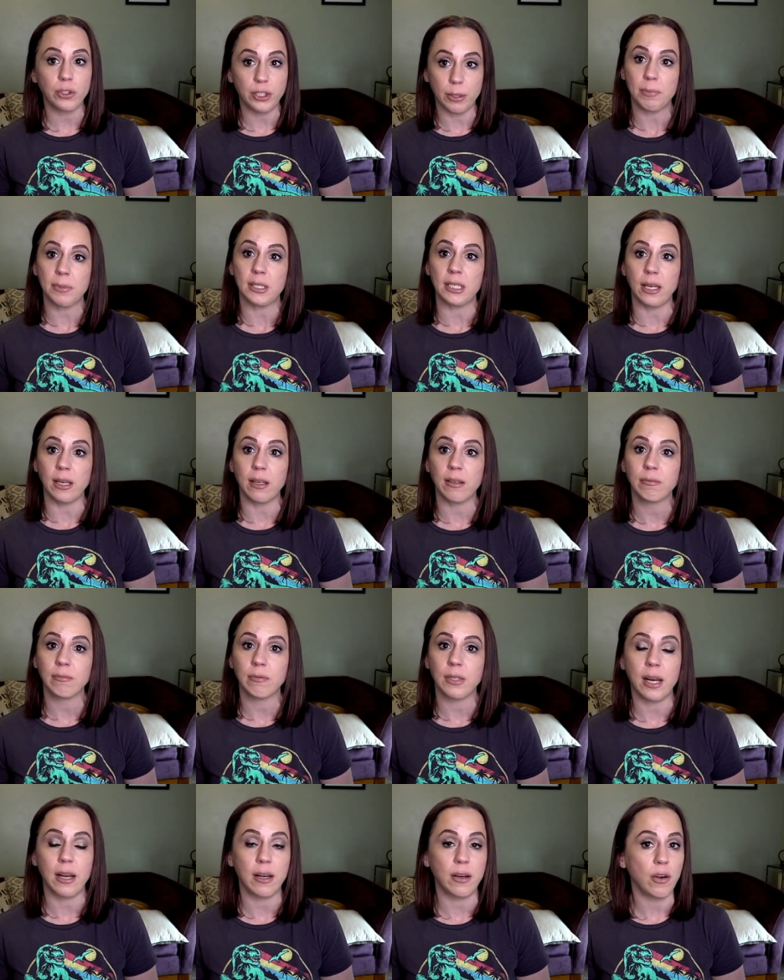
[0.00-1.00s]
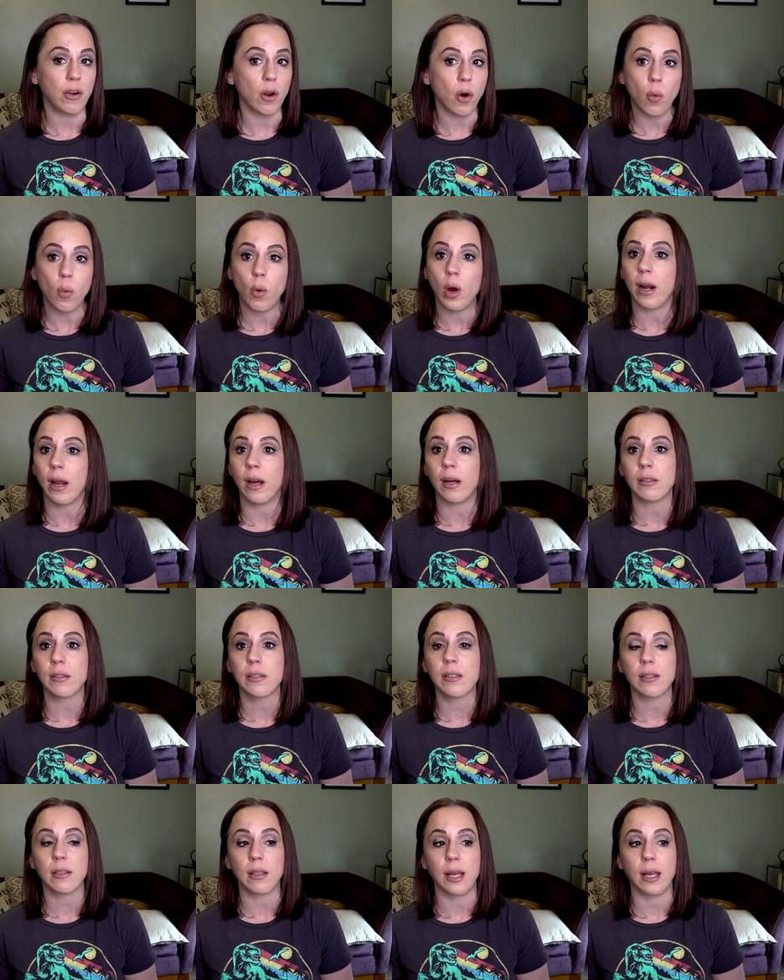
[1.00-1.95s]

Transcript: Gypsy and no one else.